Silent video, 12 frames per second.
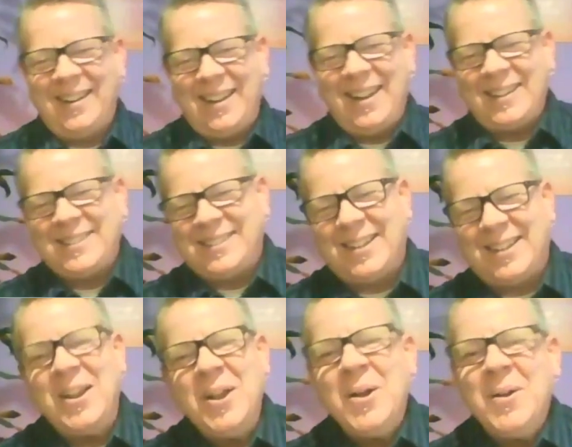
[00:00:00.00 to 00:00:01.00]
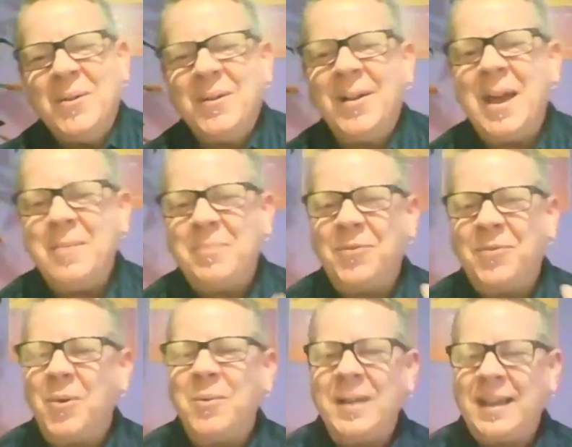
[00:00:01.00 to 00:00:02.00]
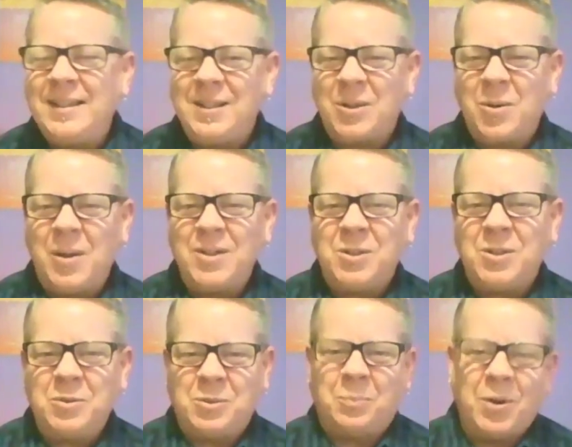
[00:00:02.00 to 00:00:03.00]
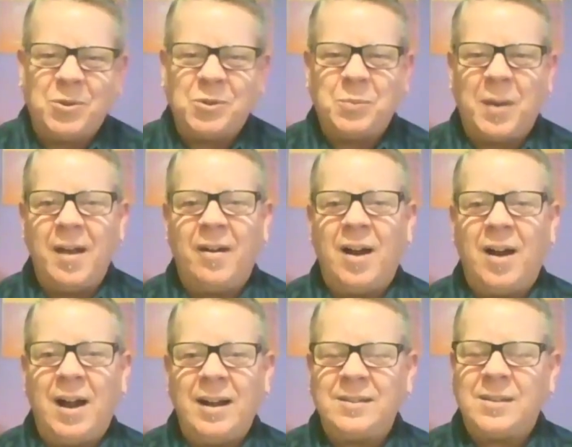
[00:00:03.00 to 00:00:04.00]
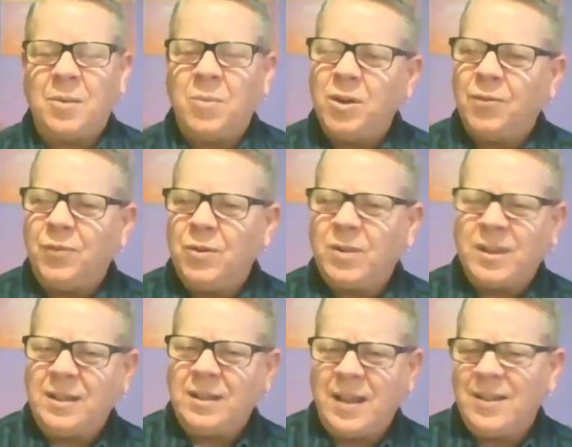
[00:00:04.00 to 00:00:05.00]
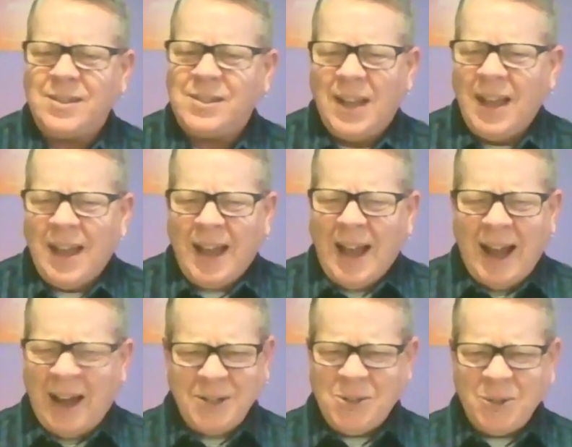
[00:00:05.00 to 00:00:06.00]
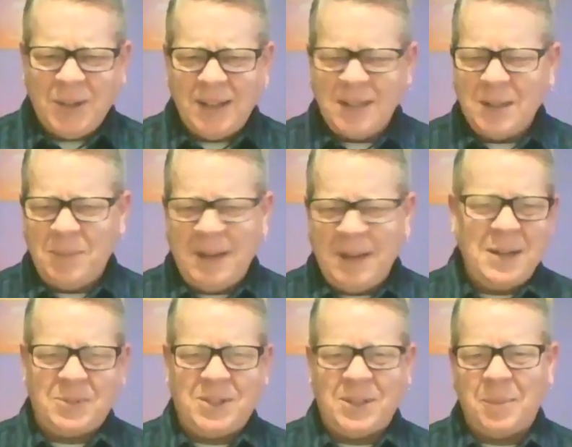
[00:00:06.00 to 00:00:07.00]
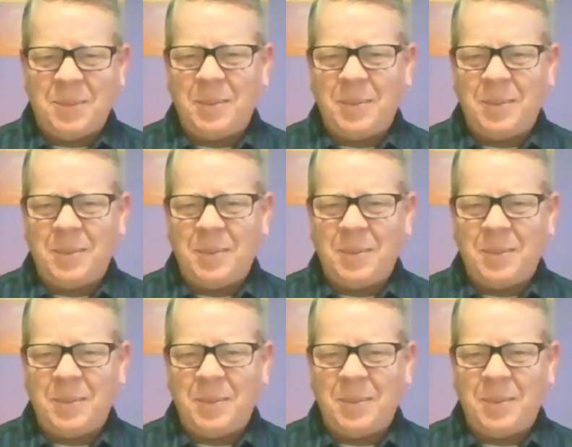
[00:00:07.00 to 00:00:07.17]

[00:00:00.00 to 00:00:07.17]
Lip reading: Excellent. Well, Ed, before we get to the questions posed by our audience, I wonder if you can tell us, how did you get into mediumship?